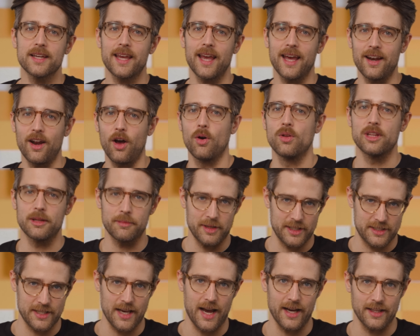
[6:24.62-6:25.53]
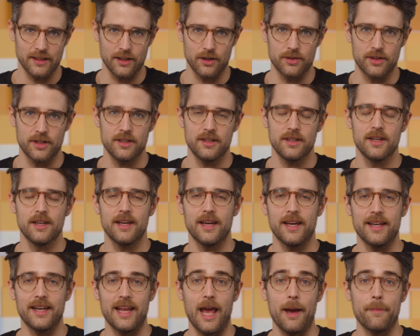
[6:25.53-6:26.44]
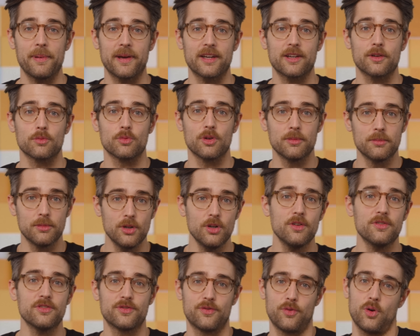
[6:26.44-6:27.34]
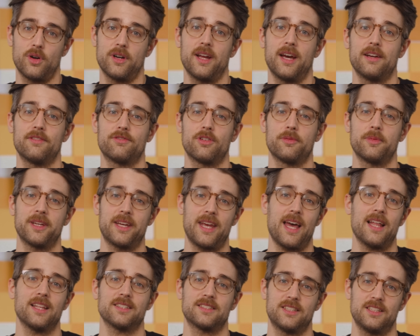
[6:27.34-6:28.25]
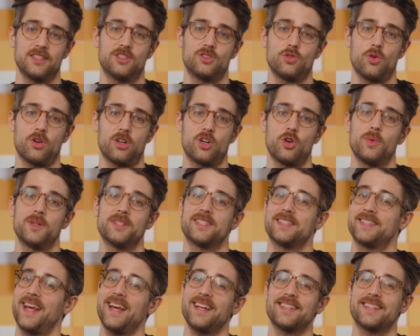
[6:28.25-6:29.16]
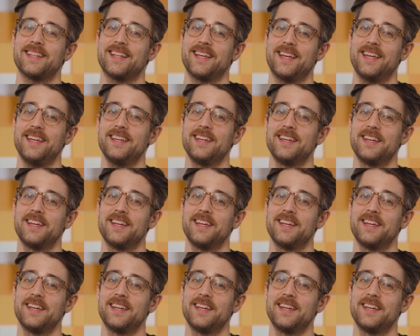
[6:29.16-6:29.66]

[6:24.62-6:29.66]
can only be sideloaded, and Epic removed Fortnite from the Galaxy Store coincidentally